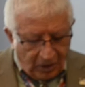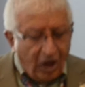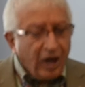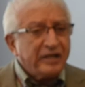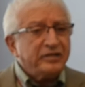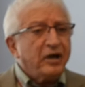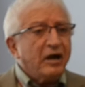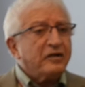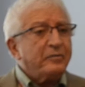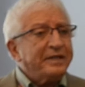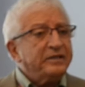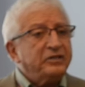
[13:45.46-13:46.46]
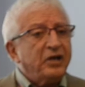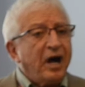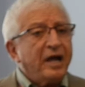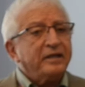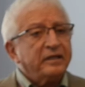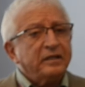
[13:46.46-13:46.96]
Our young men
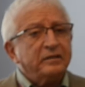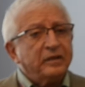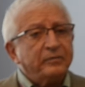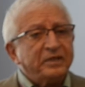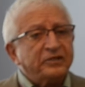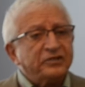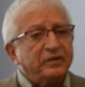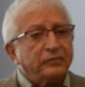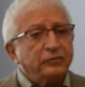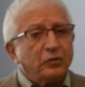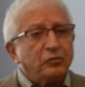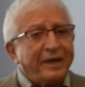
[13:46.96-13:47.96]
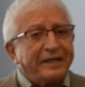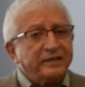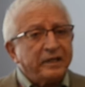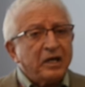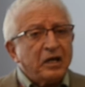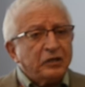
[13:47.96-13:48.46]
died in the beaches of
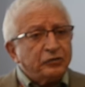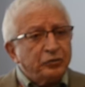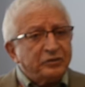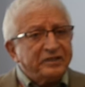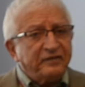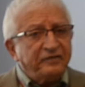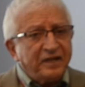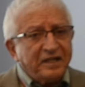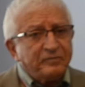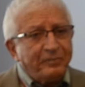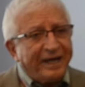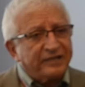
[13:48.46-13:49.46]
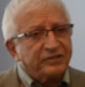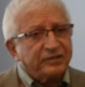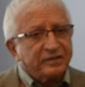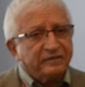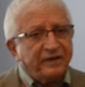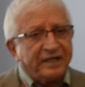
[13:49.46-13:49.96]
Normandy to defeat
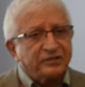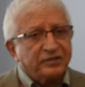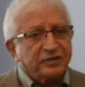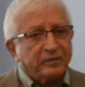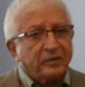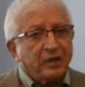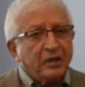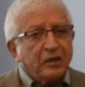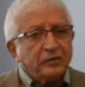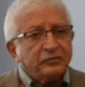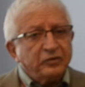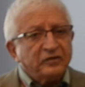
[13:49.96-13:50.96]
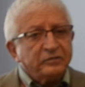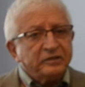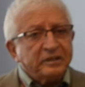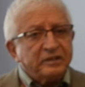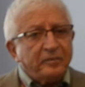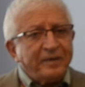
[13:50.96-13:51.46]
fascism, to
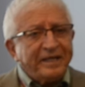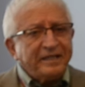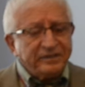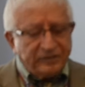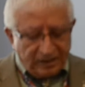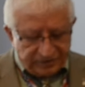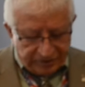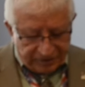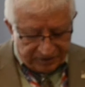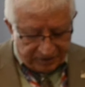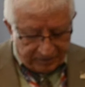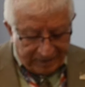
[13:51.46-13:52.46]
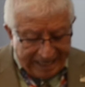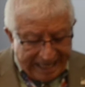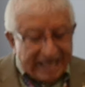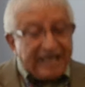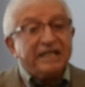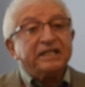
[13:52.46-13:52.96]
defeat Nazism.
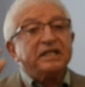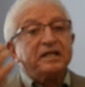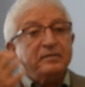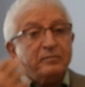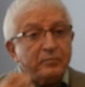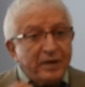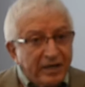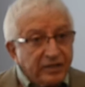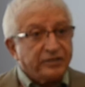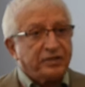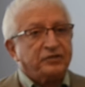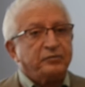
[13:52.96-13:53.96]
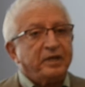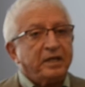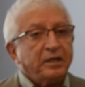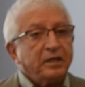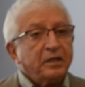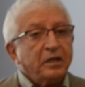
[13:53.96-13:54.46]
It embarrasses
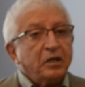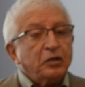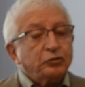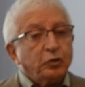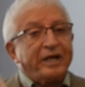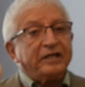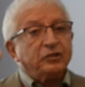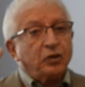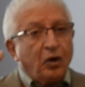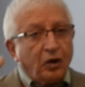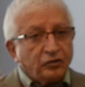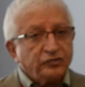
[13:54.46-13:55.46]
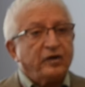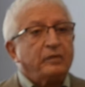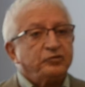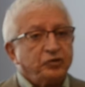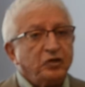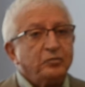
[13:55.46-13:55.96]
me to get calls
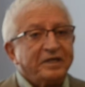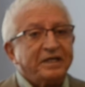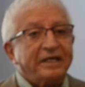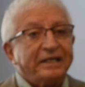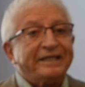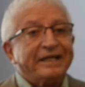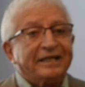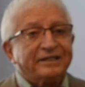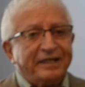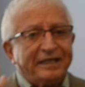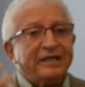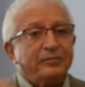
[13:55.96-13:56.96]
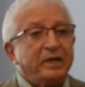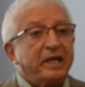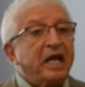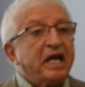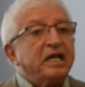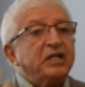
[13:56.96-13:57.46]
from Germany. They are telling
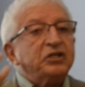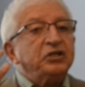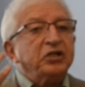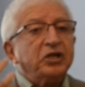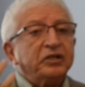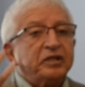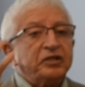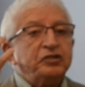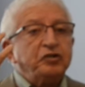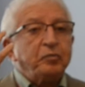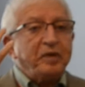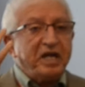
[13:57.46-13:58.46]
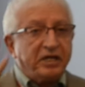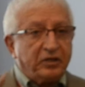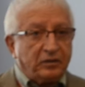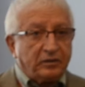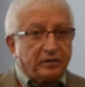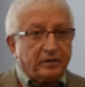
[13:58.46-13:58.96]
me, their
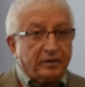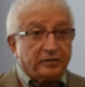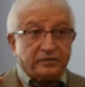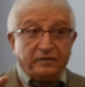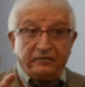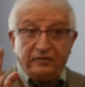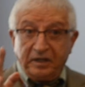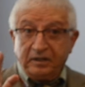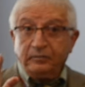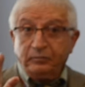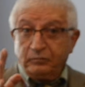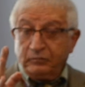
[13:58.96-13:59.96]
Spiegel, it's a very